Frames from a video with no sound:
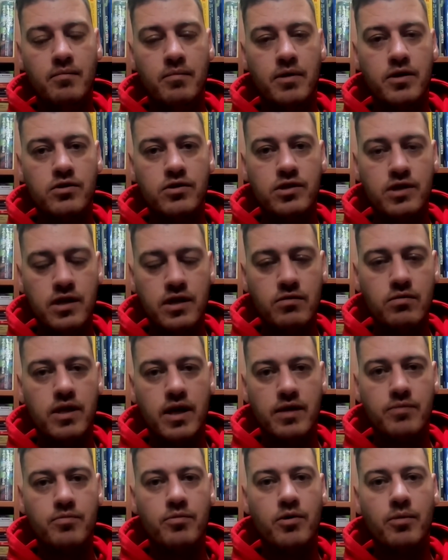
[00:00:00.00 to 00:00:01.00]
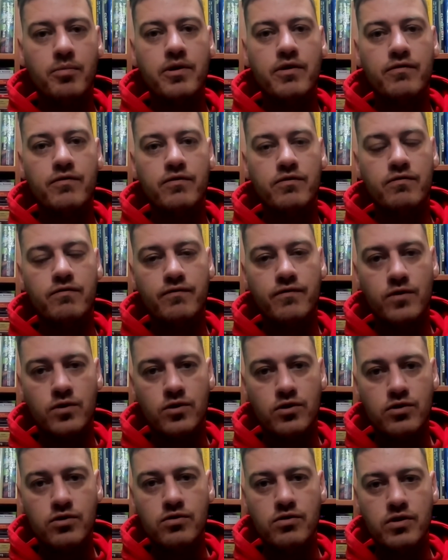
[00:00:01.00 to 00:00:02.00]
but you sit with that property
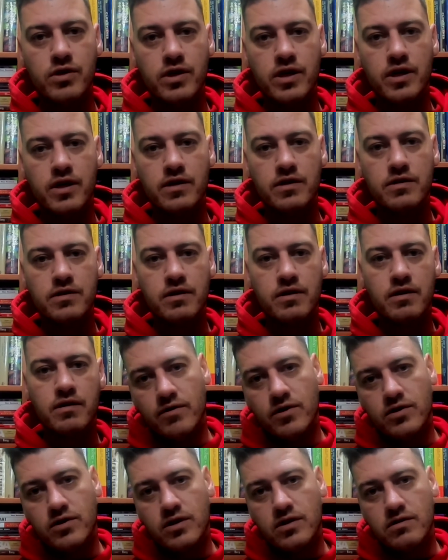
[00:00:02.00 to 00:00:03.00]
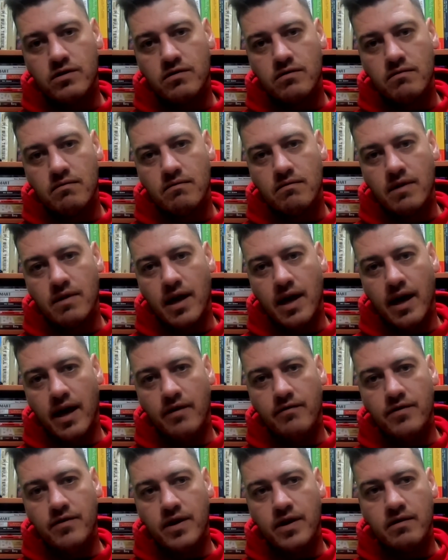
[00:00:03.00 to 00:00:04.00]
for 2 years versus
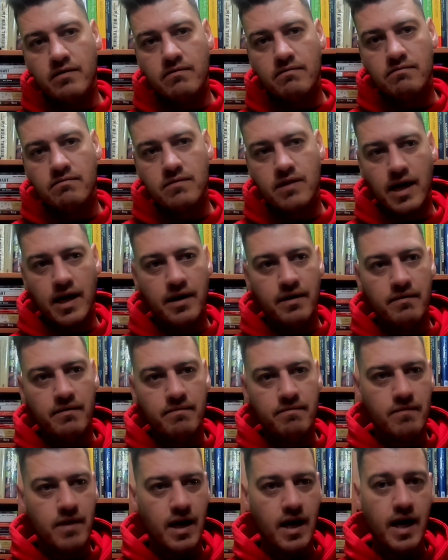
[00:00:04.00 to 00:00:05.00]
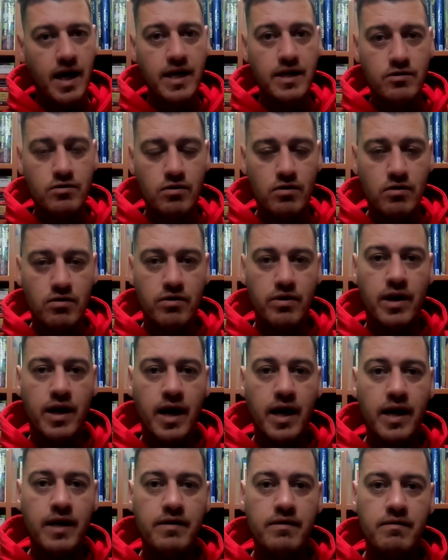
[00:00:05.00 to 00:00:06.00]
having done 8 or
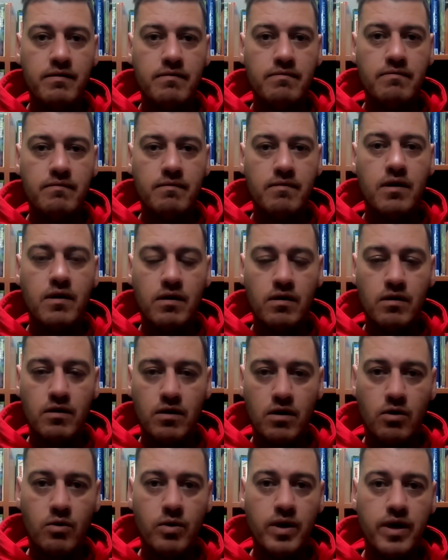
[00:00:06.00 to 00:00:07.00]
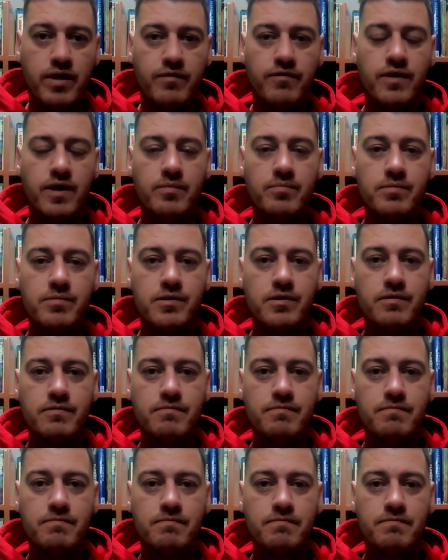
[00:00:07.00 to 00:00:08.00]
9 quick
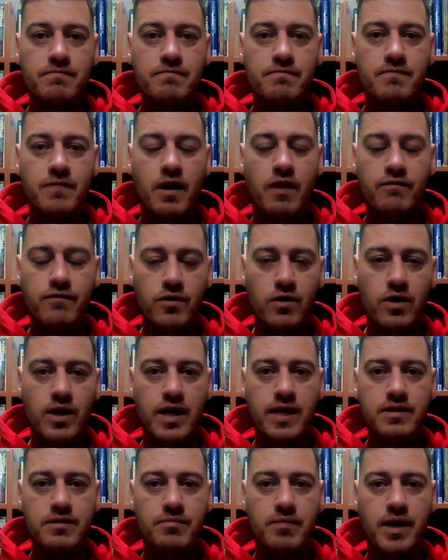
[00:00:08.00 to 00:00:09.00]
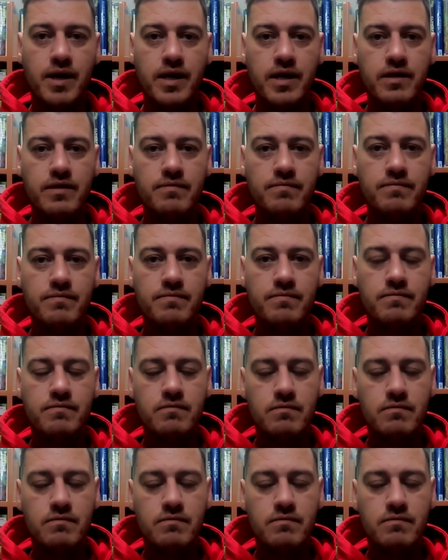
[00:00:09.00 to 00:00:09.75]
flips for less money,